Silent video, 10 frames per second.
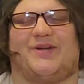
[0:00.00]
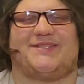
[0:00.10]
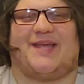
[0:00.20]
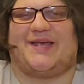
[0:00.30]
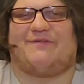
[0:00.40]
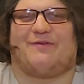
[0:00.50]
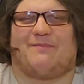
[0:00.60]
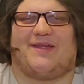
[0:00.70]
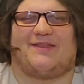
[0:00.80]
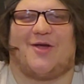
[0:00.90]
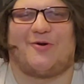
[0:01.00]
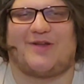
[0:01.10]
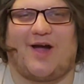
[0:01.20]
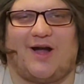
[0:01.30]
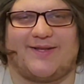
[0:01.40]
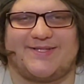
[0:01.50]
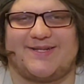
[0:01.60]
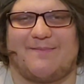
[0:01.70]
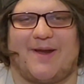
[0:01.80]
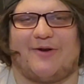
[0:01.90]
what does that even mean though? God is
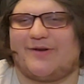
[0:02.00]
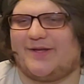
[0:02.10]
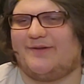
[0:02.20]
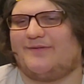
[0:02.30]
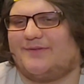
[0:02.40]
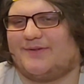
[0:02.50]
an American?